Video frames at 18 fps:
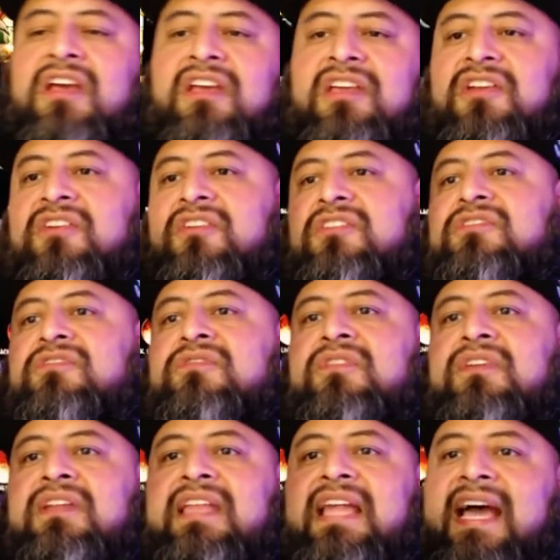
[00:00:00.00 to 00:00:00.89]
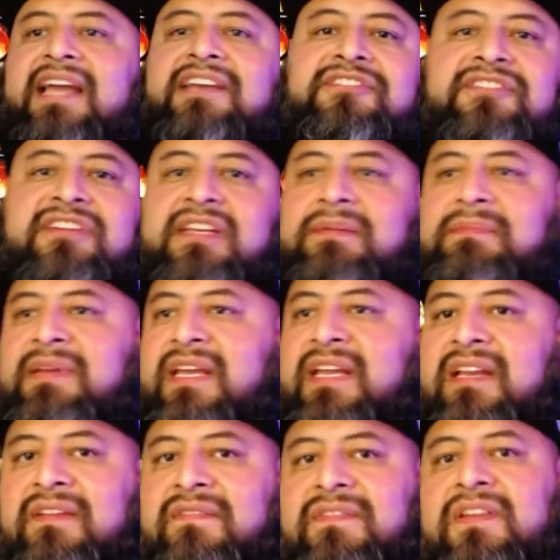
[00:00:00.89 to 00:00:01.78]
You're doing live stream
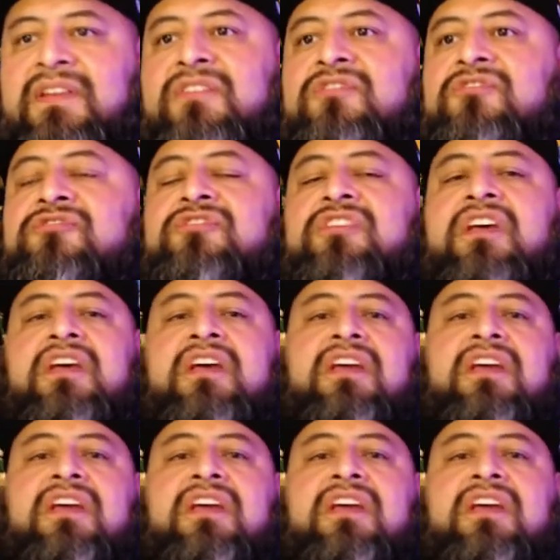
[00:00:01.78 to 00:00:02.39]
interviews.